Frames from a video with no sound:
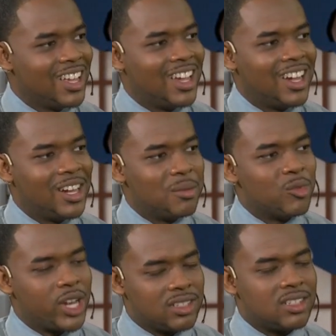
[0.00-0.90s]

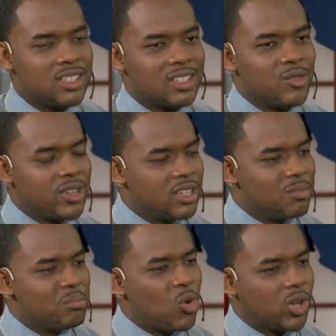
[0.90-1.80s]
Rest is
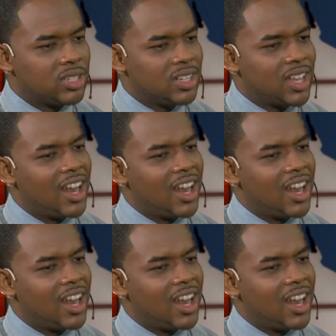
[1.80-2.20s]
important.